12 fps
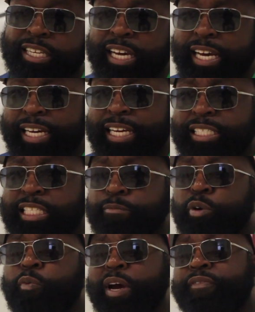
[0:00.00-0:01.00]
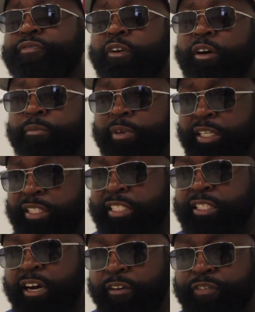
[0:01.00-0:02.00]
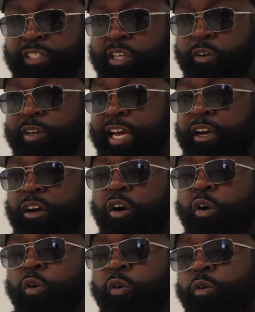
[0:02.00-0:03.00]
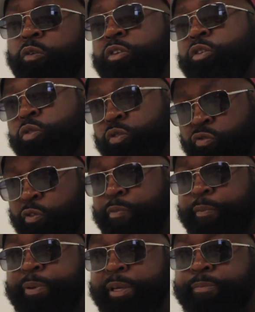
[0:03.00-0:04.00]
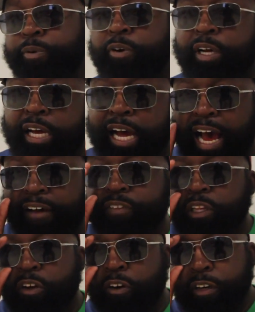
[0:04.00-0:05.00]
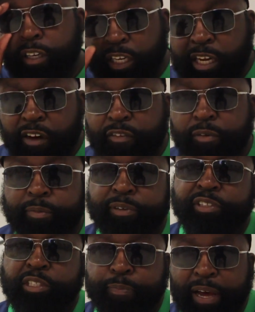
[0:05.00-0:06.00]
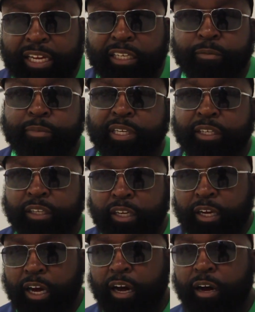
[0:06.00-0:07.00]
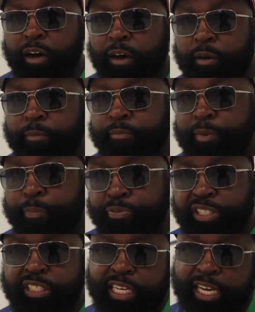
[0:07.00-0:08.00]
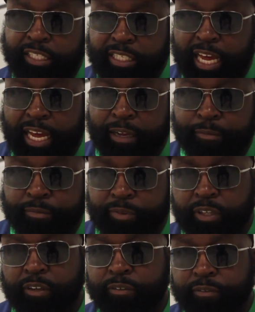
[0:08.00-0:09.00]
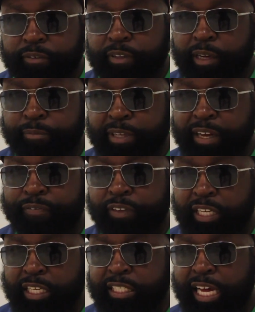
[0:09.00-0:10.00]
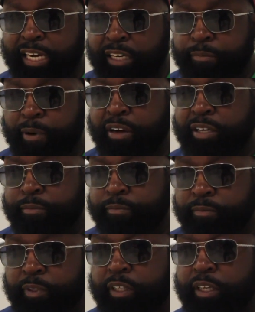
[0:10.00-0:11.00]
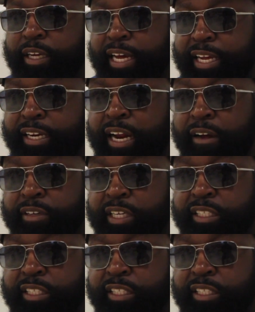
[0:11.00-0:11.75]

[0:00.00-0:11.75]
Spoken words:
it gets them away from this comfort zone. Then a whole new group of people have to learn to love them and respect them and appreciate his game. So I'm definitely excited about him heading out to